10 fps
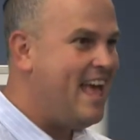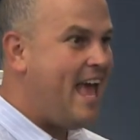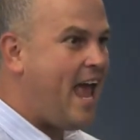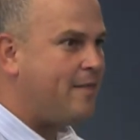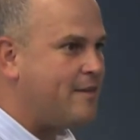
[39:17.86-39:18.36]

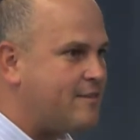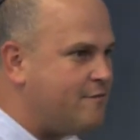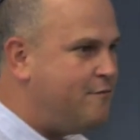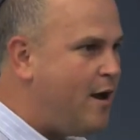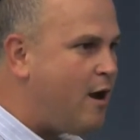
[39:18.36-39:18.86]
and this
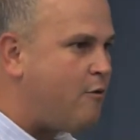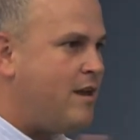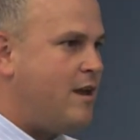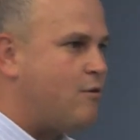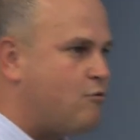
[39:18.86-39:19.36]
very
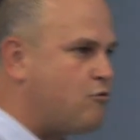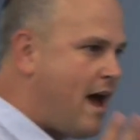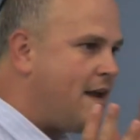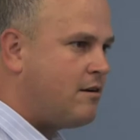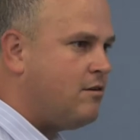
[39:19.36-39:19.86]

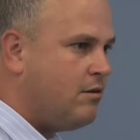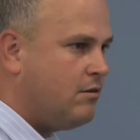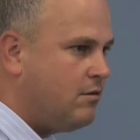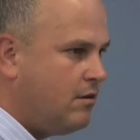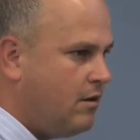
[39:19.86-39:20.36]
radical
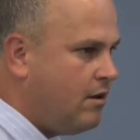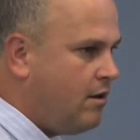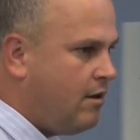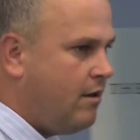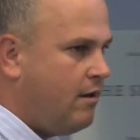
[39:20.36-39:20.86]

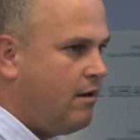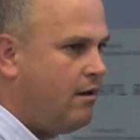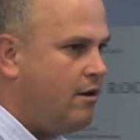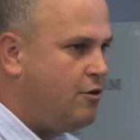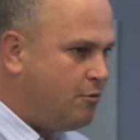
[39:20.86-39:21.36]

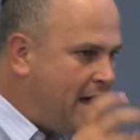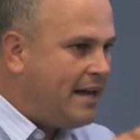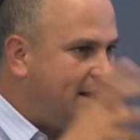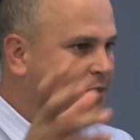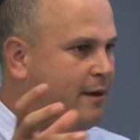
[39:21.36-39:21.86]

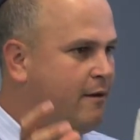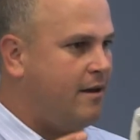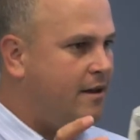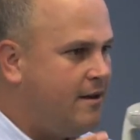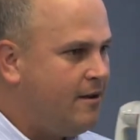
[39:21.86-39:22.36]
united
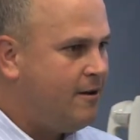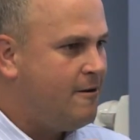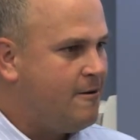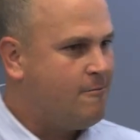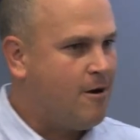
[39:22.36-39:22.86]
theory
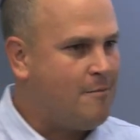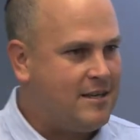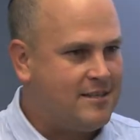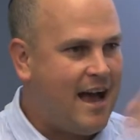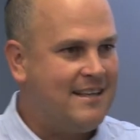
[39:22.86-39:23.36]
where my
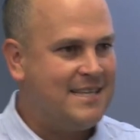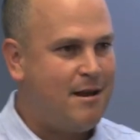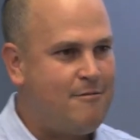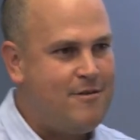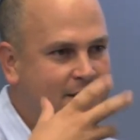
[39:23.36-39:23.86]
Zionism and my
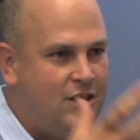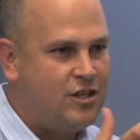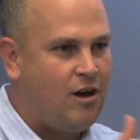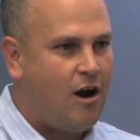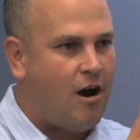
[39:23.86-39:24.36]

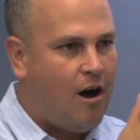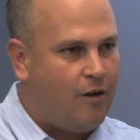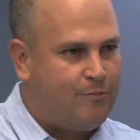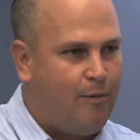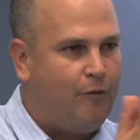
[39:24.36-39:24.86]
religion are all,
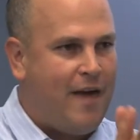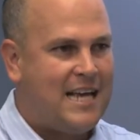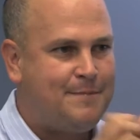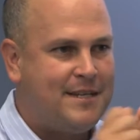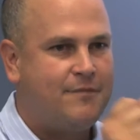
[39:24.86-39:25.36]
both
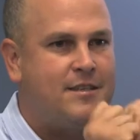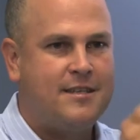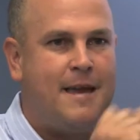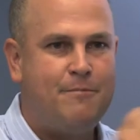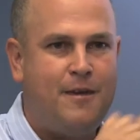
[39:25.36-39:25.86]
aspects of the
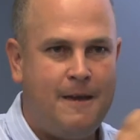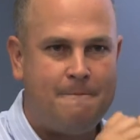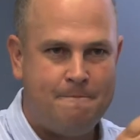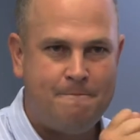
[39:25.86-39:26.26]
same thing.